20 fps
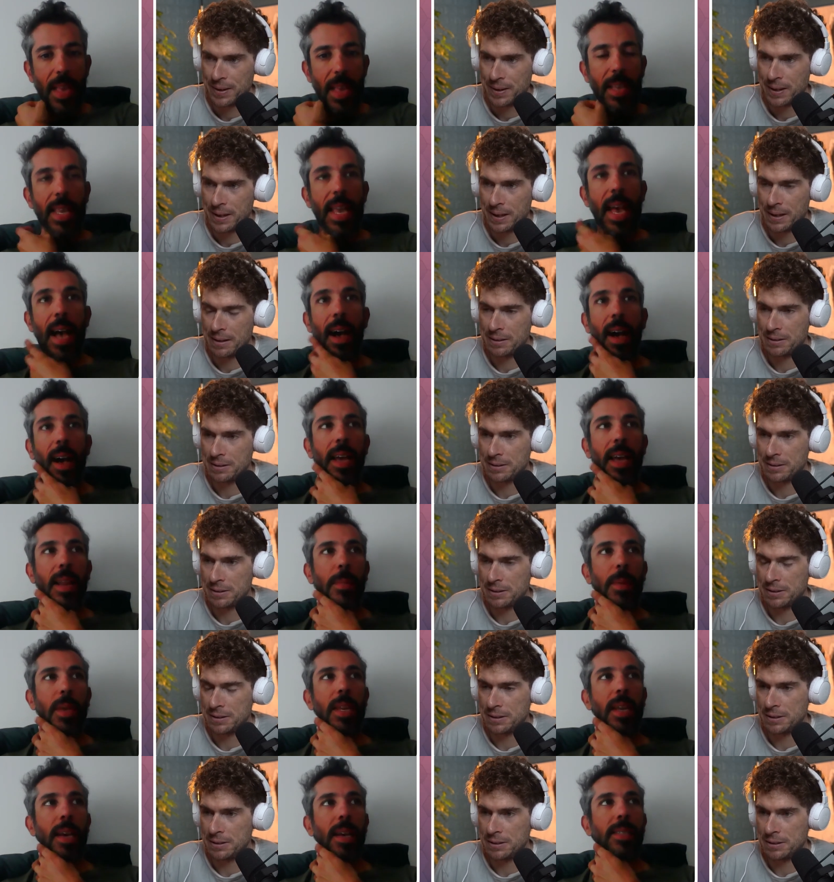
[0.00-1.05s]
Speaker 1: Yeah, and I
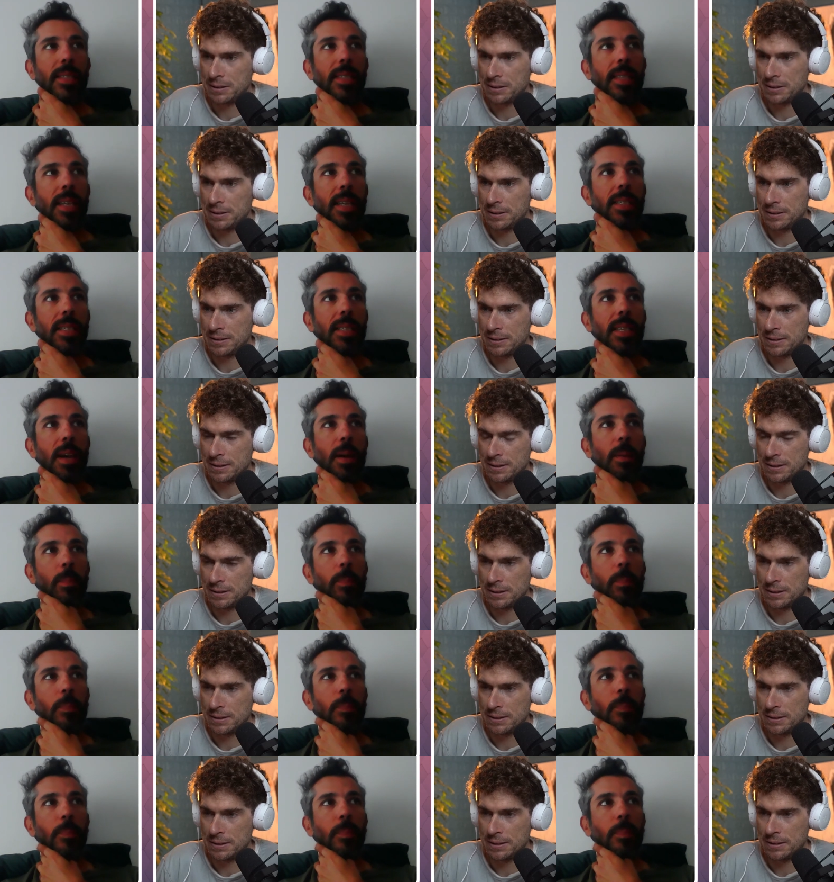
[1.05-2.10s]
mean, it's it's um,
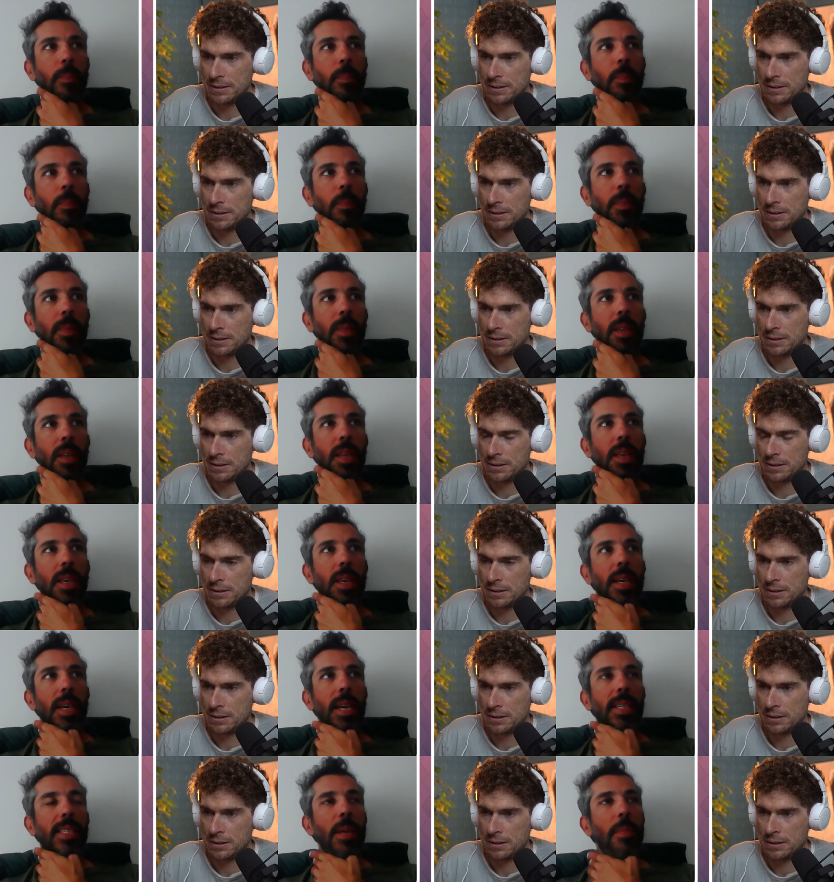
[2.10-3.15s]

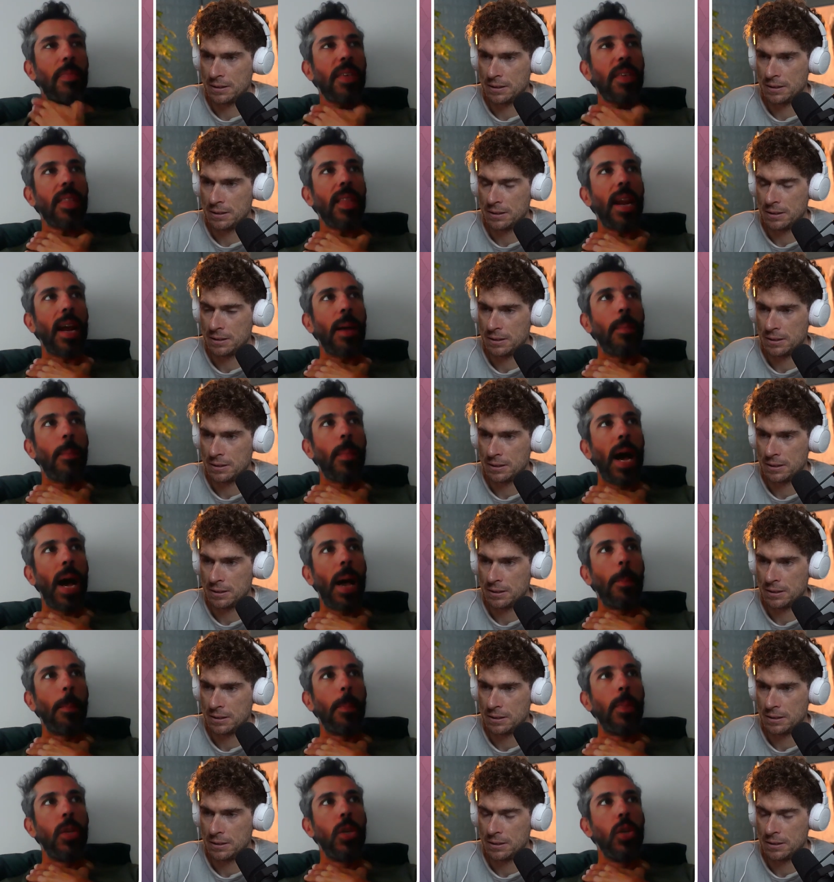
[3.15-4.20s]
it's something that I'm
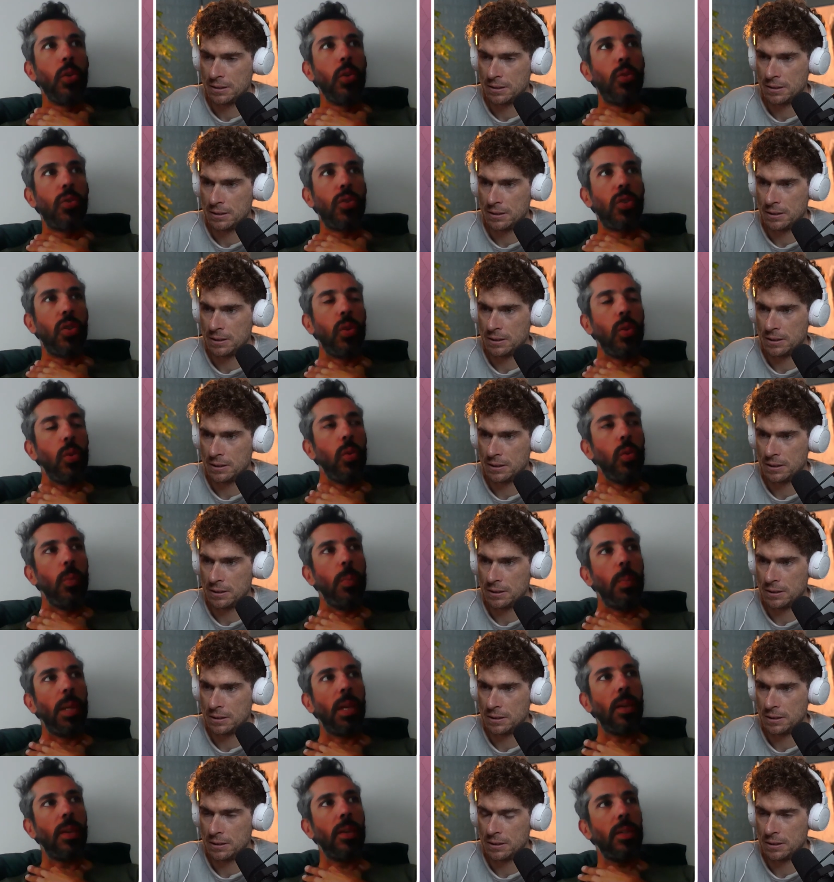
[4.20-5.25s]
I'm used to
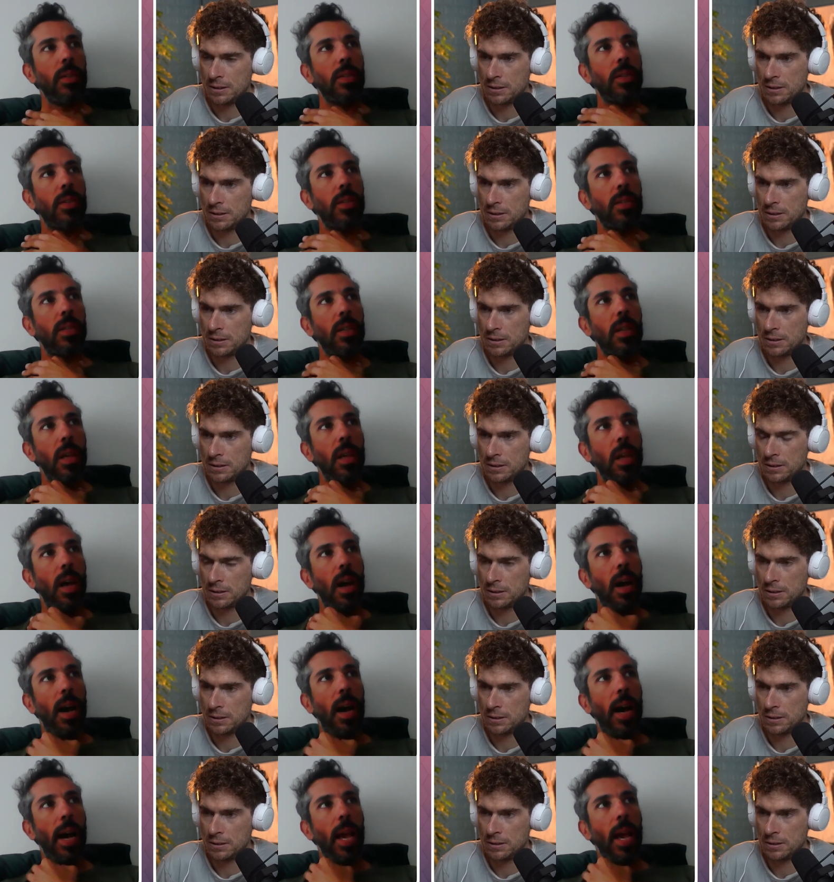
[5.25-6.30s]
because
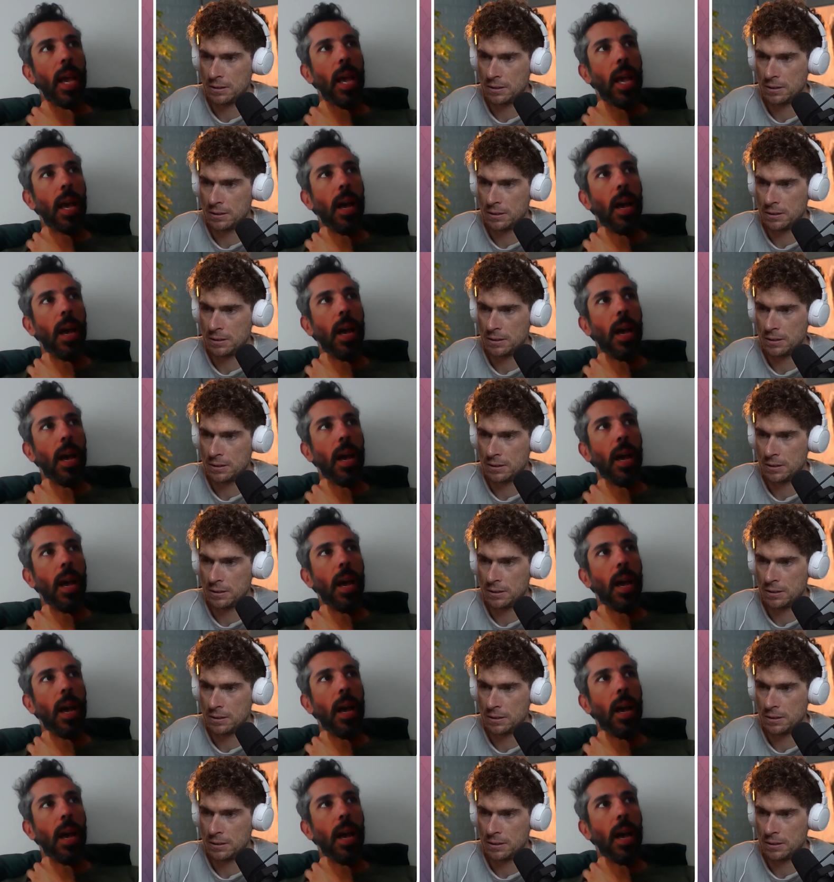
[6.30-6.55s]
I